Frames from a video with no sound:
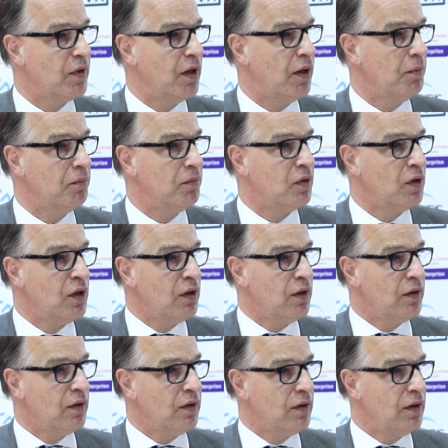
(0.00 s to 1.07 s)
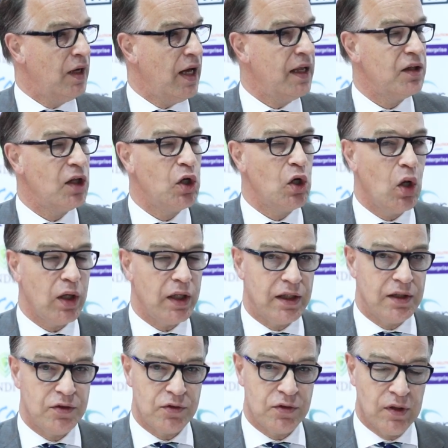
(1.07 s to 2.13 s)
and the
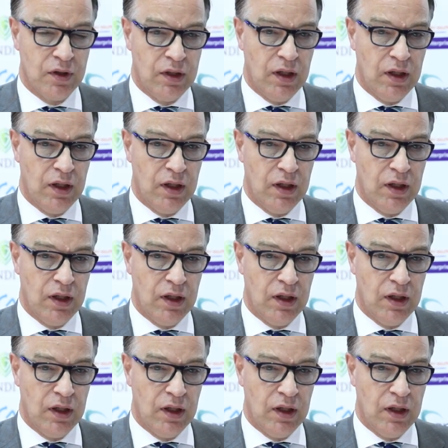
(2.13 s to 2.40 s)
knowledge. Yeah.